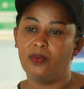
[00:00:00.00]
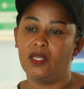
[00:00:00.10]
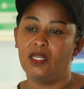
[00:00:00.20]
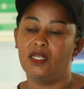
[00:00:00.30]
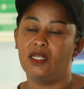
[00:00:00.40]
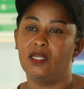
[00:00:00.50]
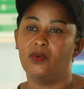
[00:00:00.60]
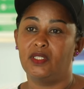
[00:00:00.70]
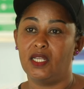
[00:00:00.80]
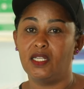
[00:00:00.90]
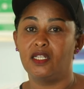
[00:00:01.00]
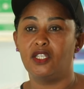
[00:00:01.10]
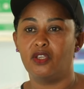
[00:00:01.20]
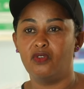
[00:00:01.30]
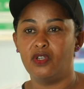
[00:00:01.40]
and we started
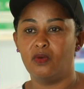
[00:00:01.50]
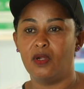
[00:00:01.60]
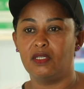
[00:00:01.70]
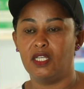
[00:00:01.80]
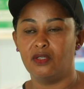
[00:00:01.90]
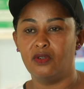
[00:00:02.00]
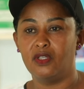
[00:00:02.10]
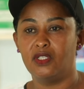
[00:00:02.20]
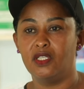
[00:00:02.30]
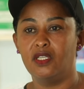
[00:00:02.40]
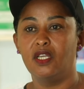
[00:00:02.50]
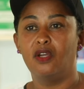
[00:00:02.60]
Security World Technology